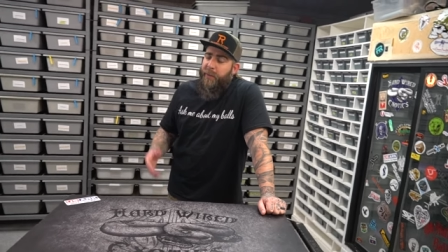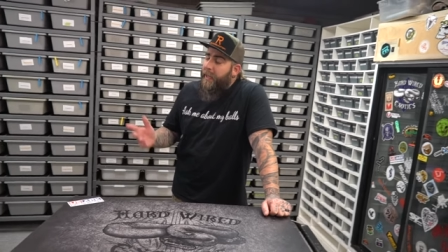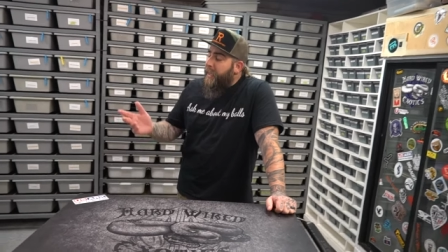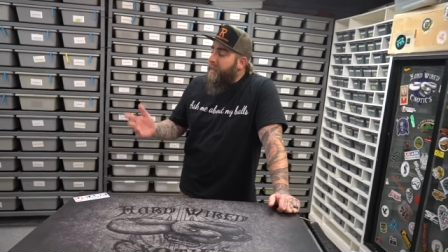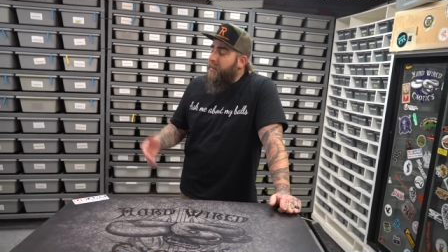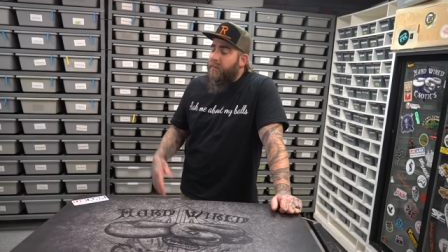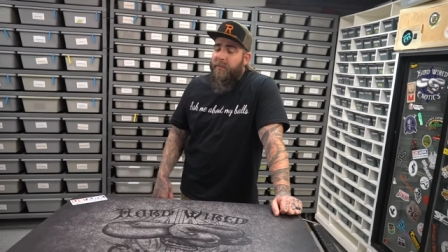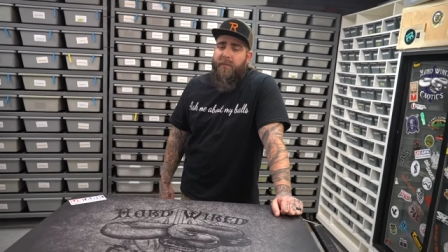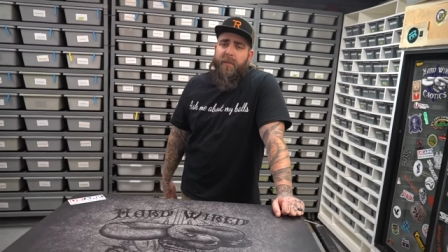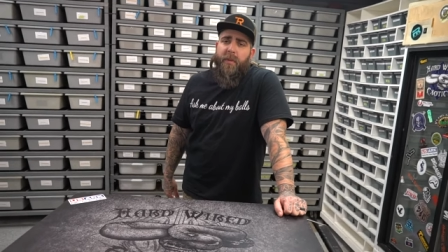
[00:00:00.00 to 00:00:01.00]
big.
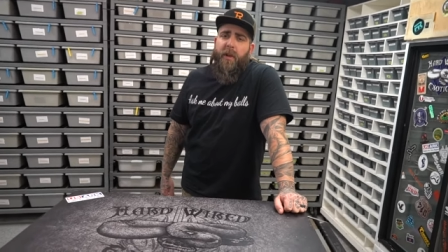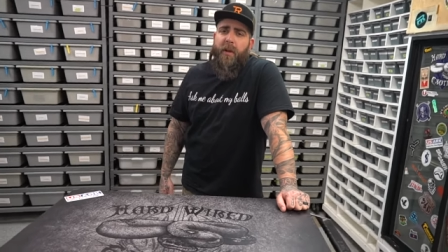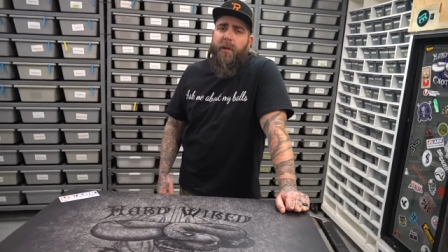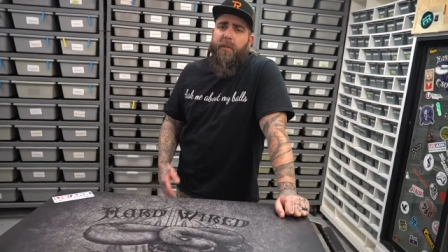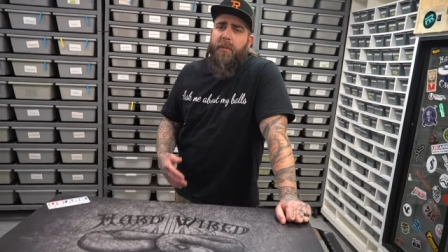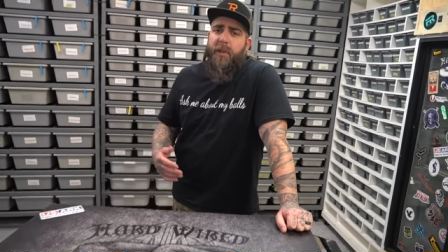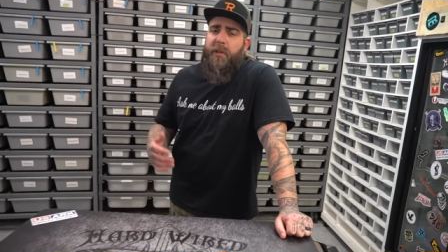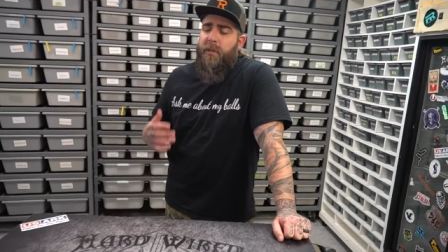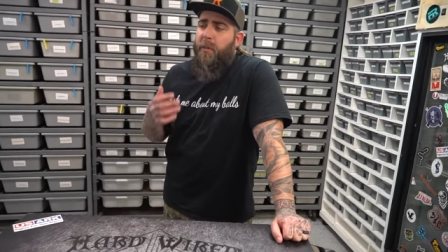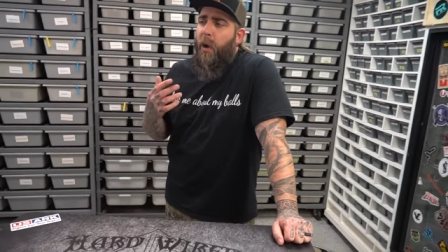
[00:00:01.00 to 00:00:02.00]
She's
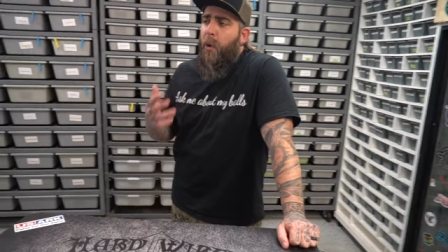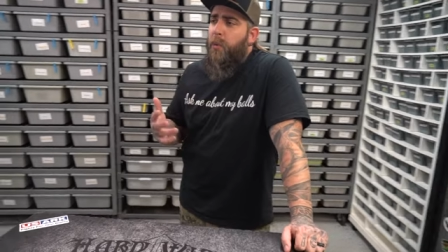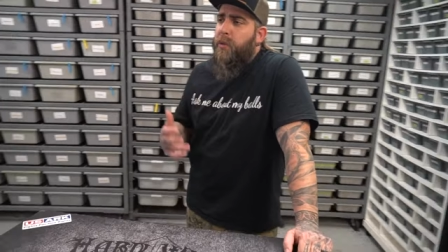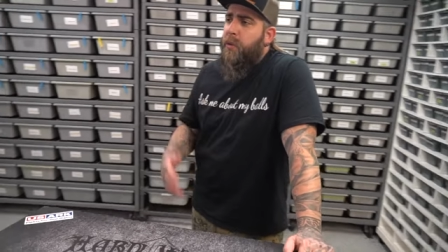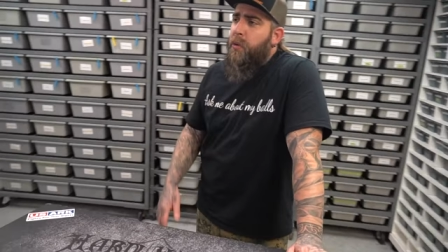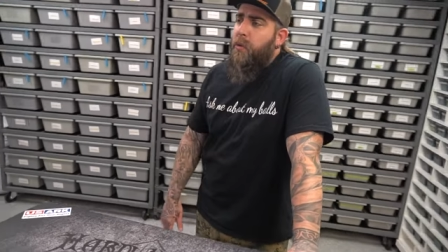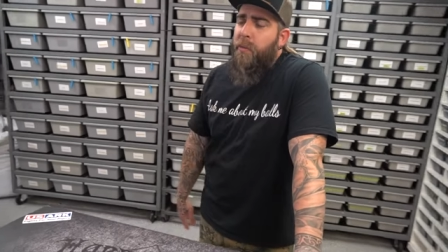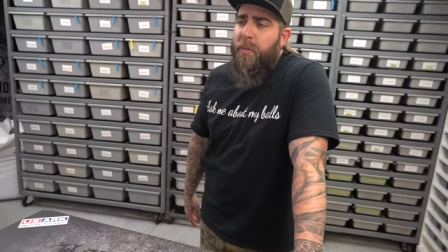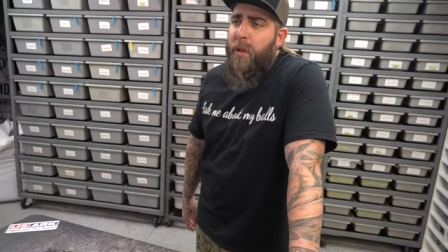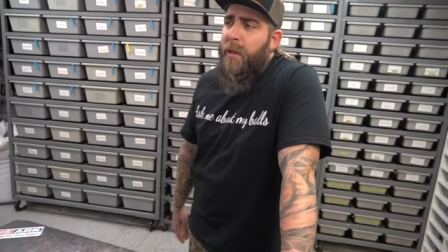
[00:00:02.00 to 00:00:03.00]
some old school
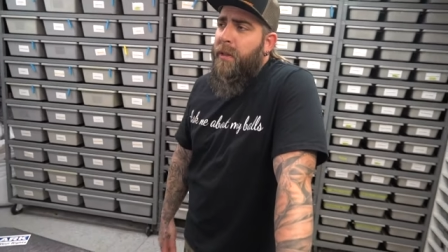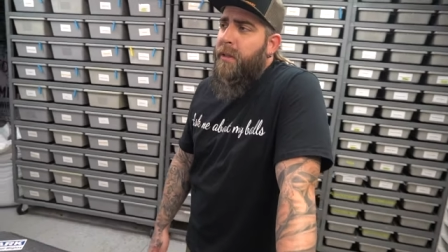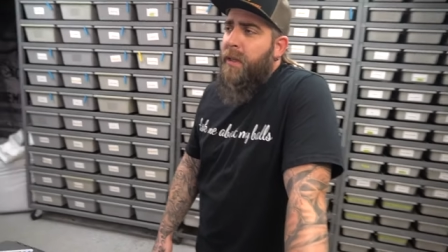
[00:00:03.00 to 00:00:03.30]
blood.